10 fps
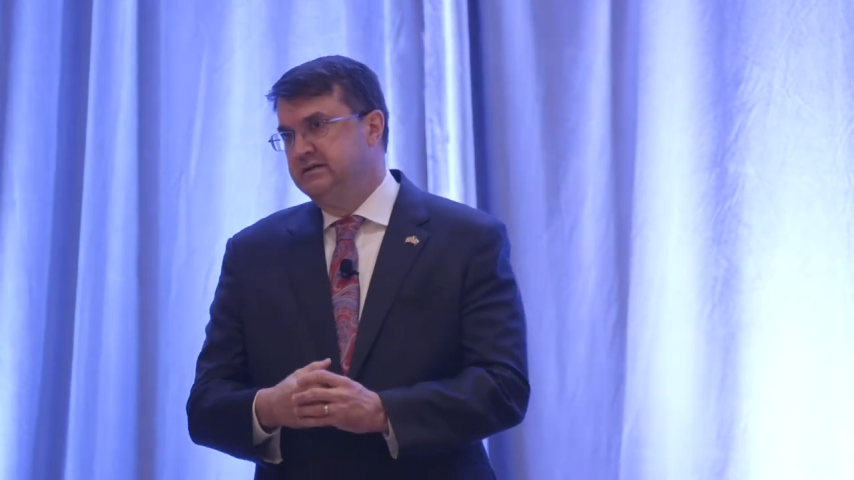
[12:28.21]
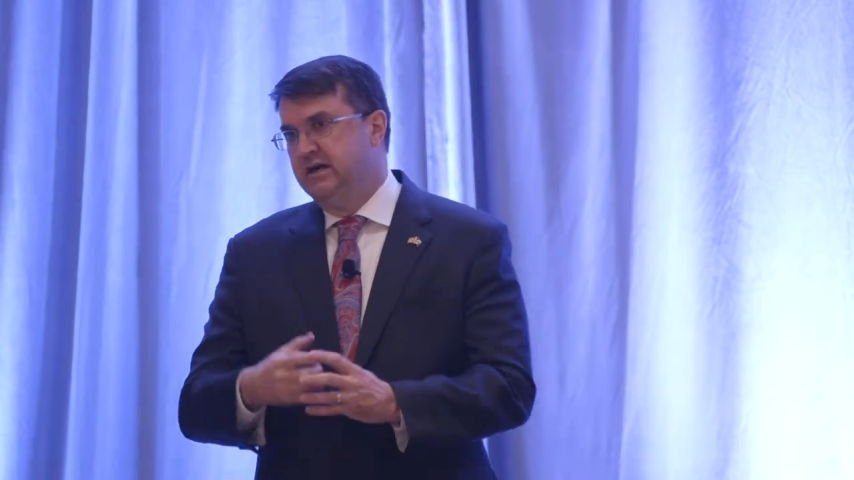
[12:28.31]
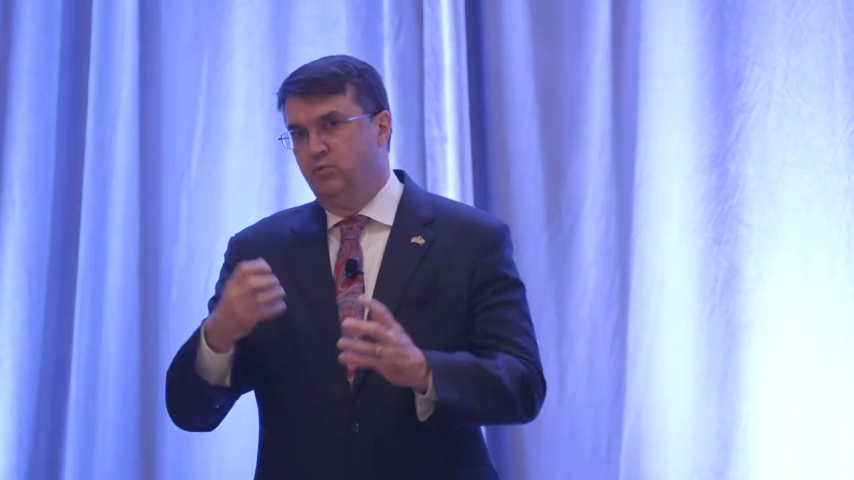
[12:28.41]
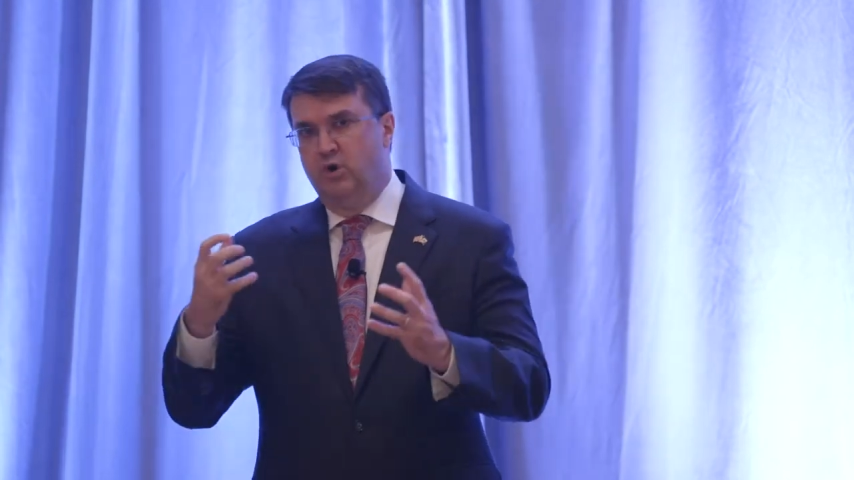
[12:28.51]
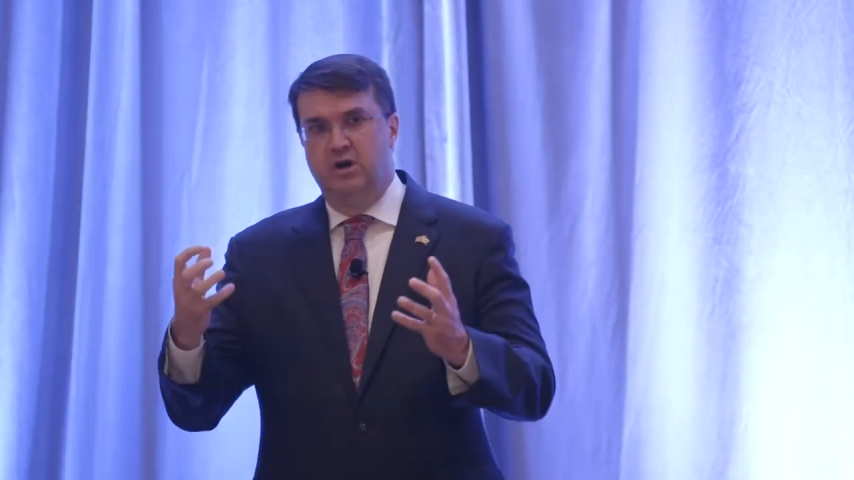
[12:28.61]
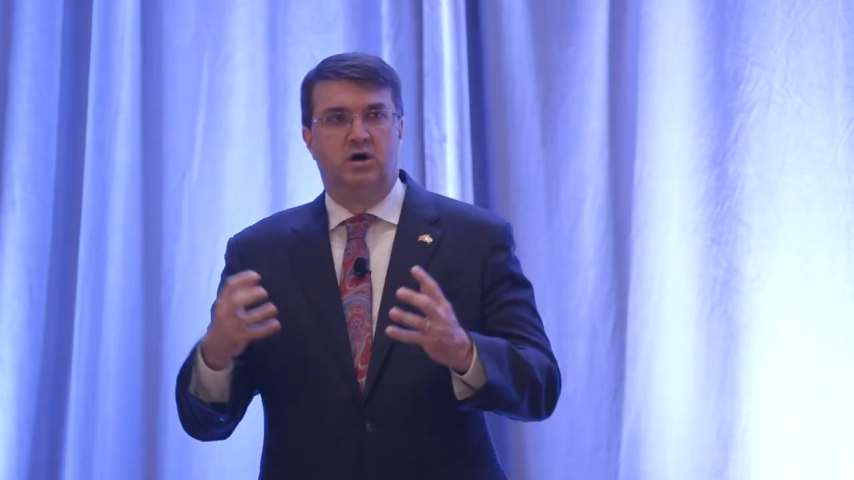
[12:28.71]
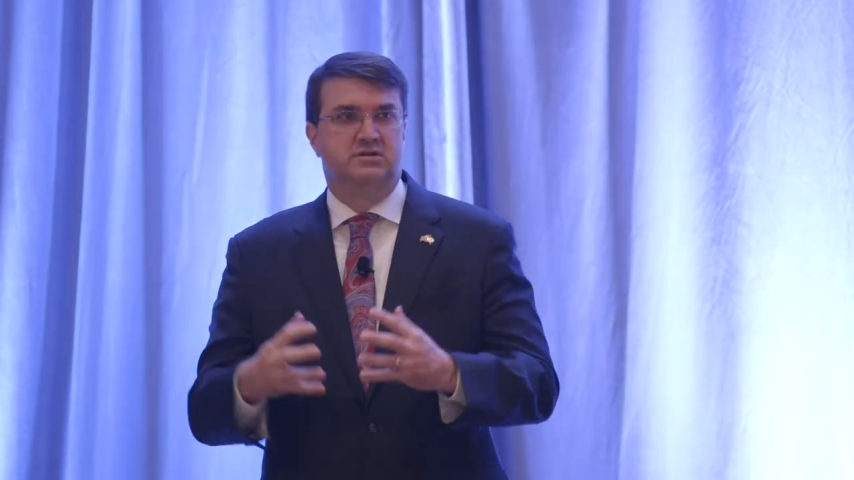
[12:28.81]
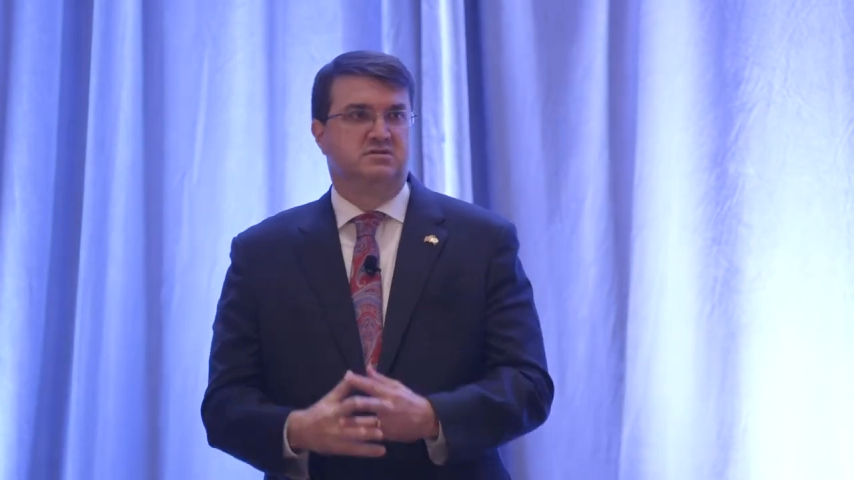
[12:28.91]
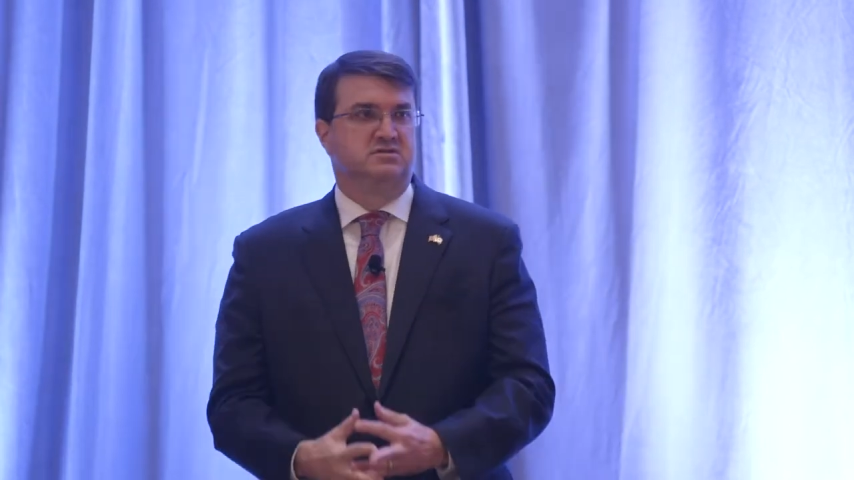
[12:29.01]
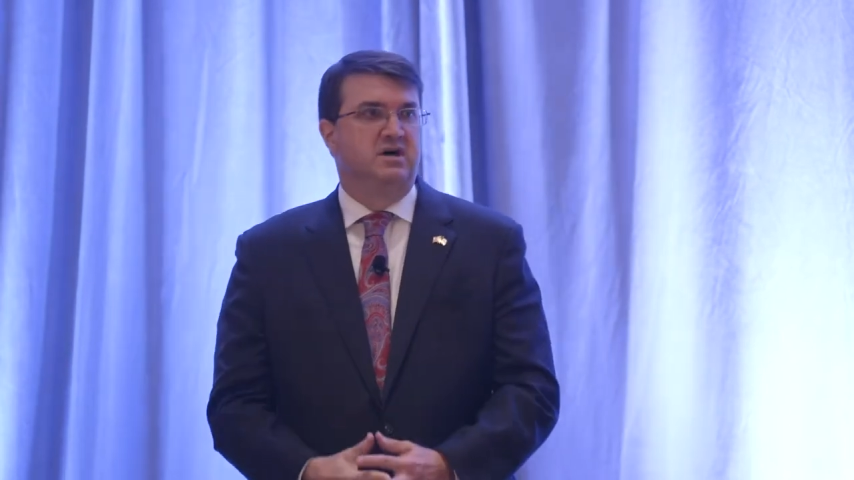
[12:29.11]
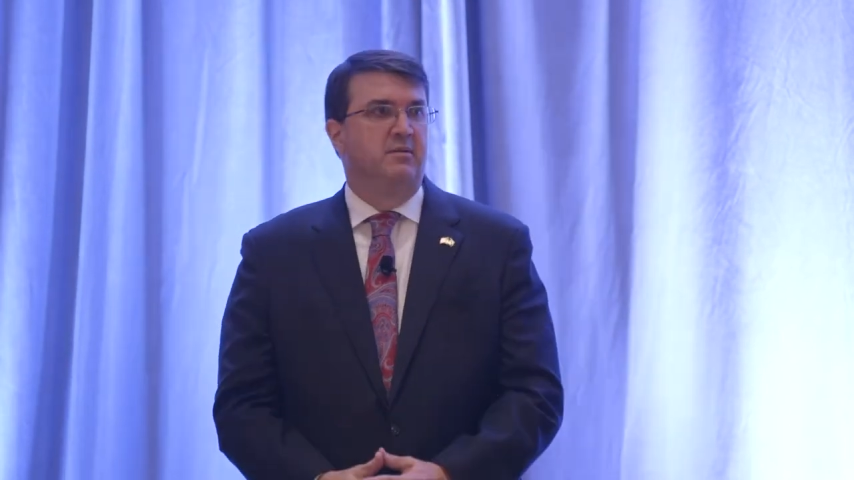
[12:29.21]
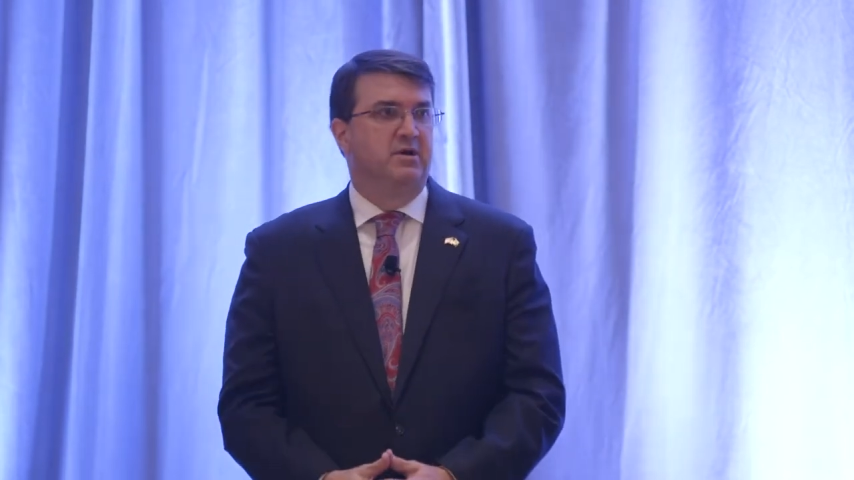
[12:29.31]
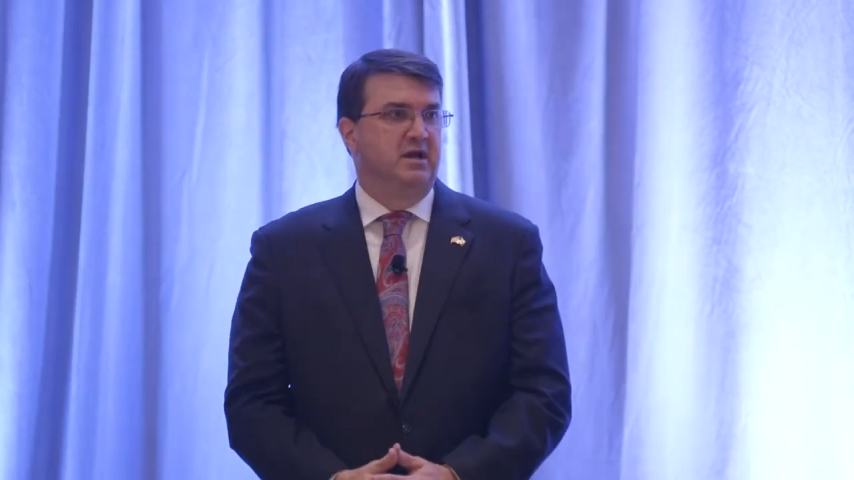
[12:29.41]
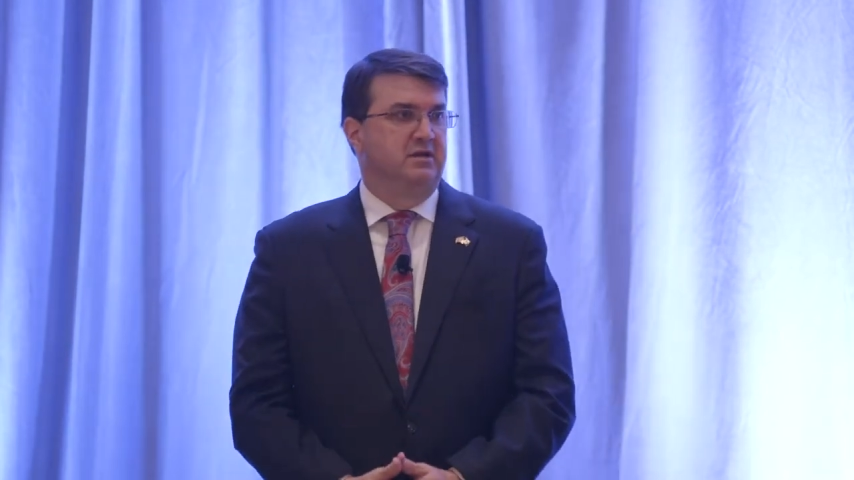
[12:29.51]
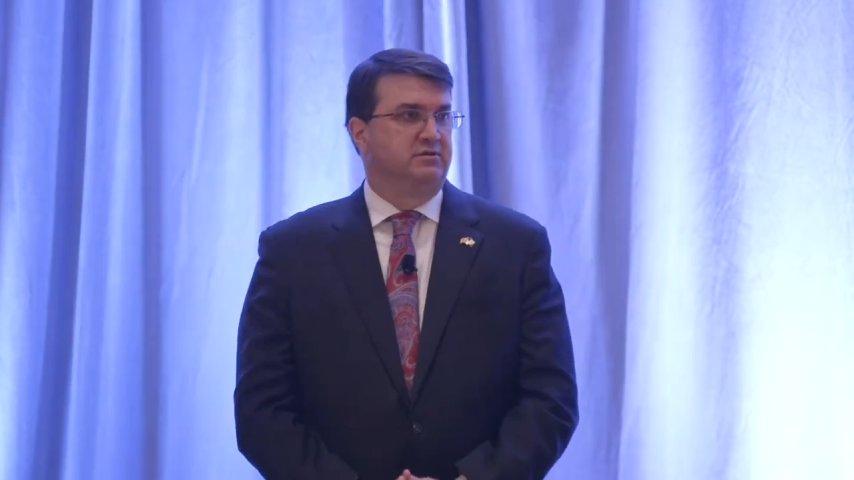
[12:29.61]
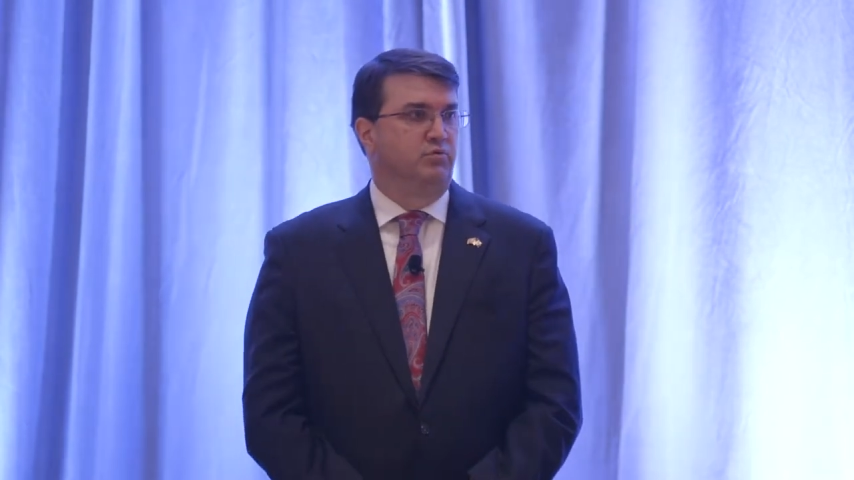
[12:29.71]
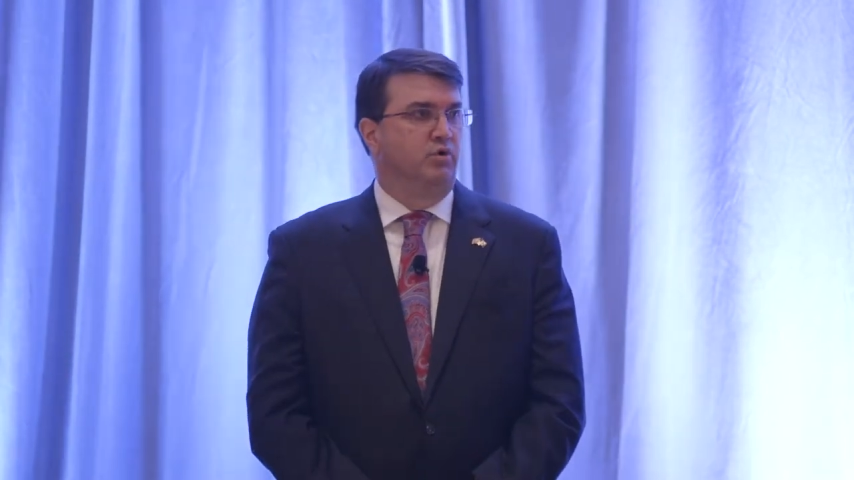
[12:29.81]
that went on to dominate the